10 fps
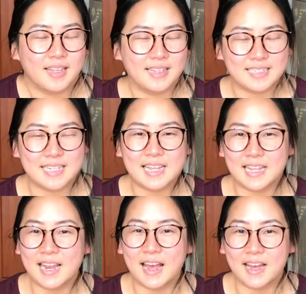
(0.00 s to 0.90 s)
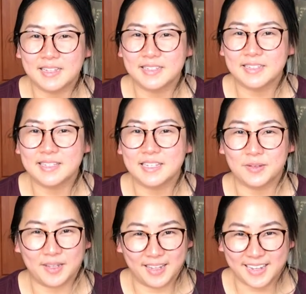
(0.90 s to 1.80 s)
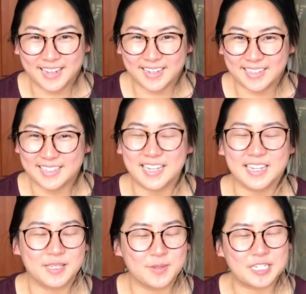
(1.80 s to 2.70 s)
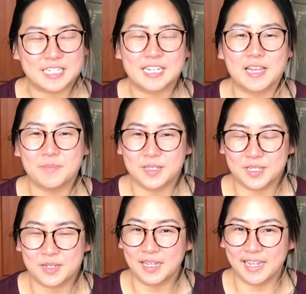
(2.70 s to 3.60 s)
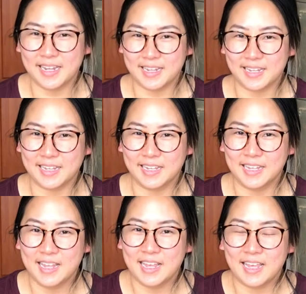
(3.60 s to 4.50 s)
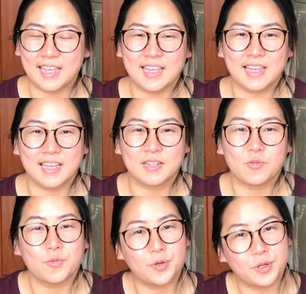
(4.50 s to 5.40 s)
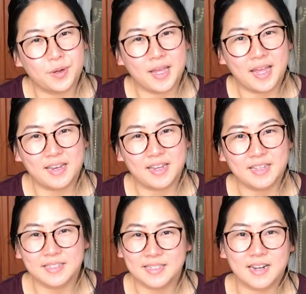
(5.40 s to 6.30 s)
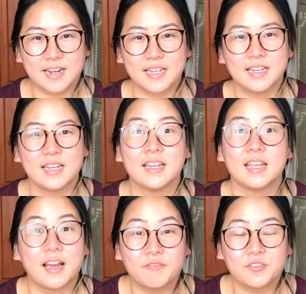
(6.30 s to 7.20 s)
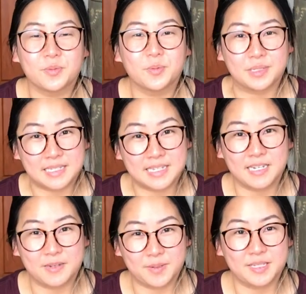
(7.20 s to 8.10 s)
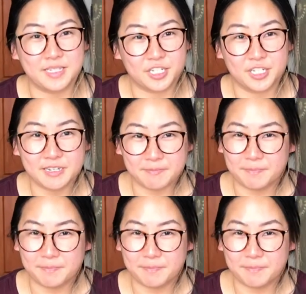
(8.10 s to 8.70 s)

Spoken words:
take it as you'd like, take as much time as you'd like, and we'll go ahead and get started in a comfortable seated position.